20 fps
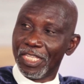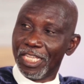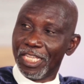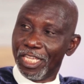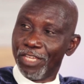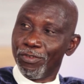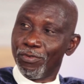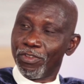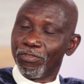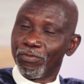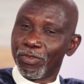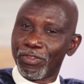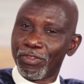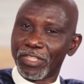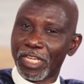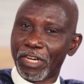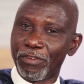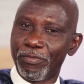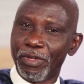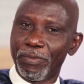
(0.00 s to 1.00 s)

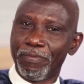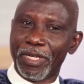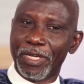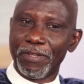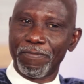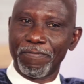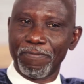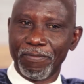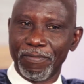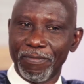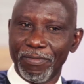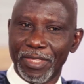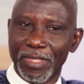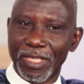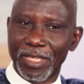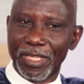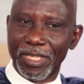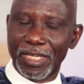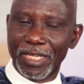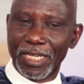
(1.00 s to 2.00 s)
Because I remember
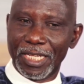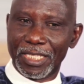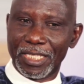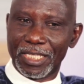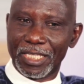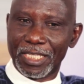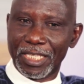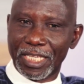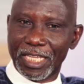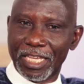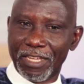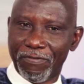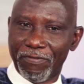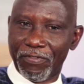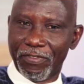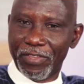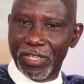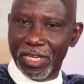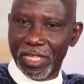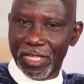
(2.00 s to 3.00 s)
the second
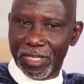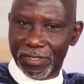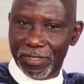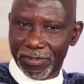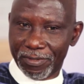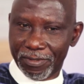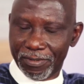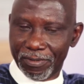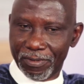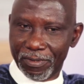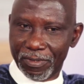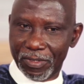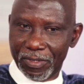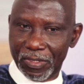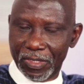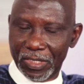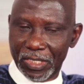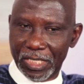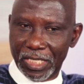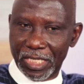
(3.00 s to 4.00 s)
failure.
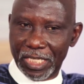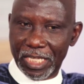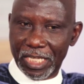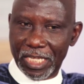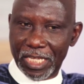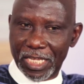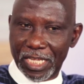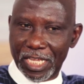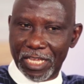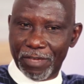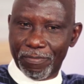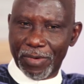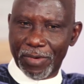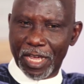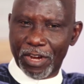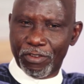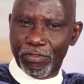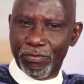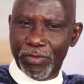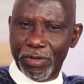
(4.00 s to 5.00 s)

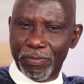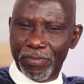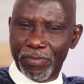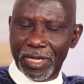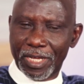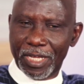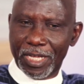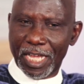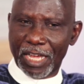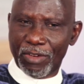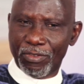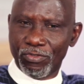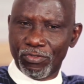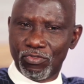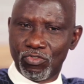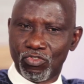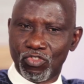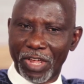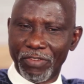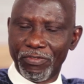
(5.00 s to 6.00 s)
I remember I was
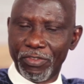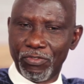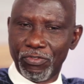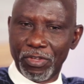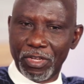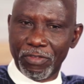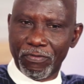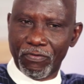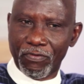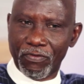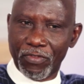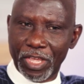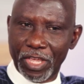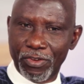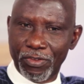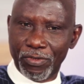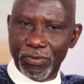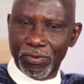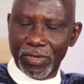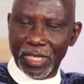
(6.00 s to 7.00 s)
driving to the
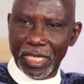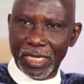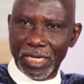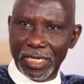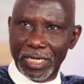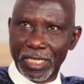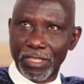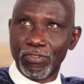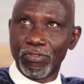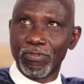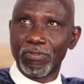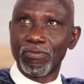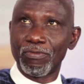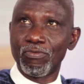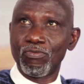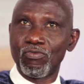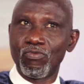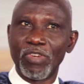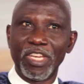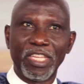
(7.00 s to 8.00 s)
venue, and this
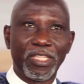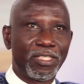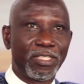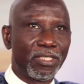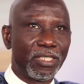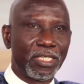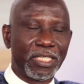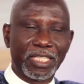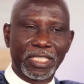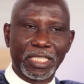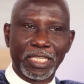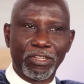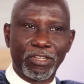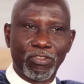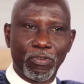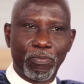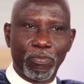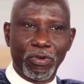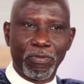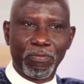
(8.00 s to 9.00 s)
weight descended
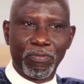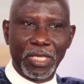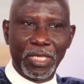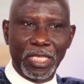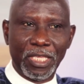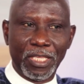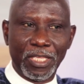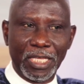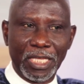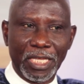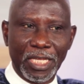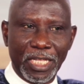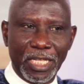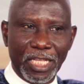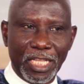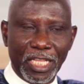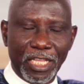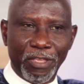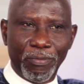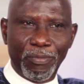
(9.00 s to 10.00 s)
upon me
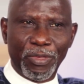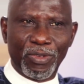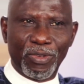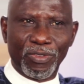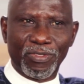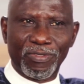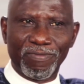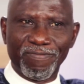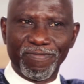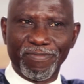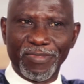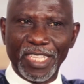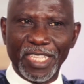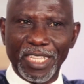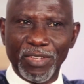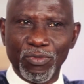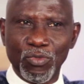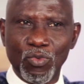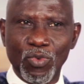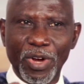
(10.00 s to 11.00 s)
because
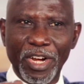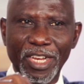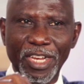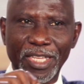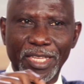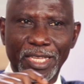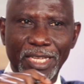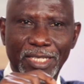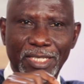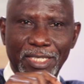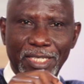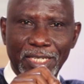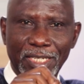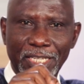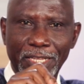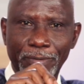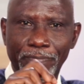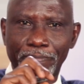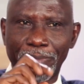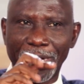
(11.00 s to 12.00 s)
we weren't getting
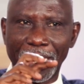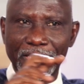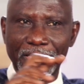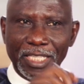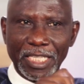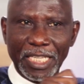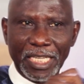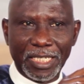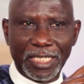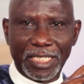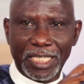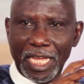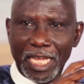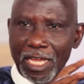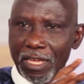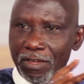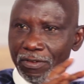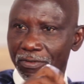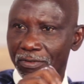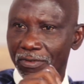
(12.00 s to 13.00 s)
the buzz in
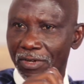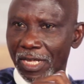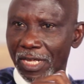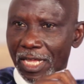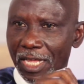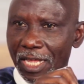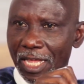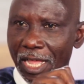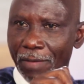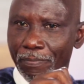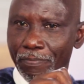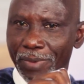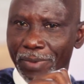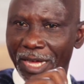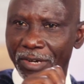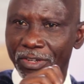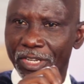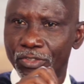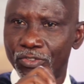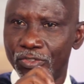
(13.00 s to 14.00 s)
town
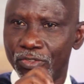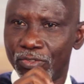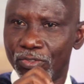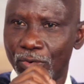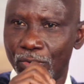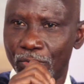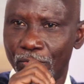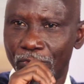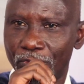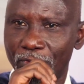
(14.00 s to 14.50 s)
about the show.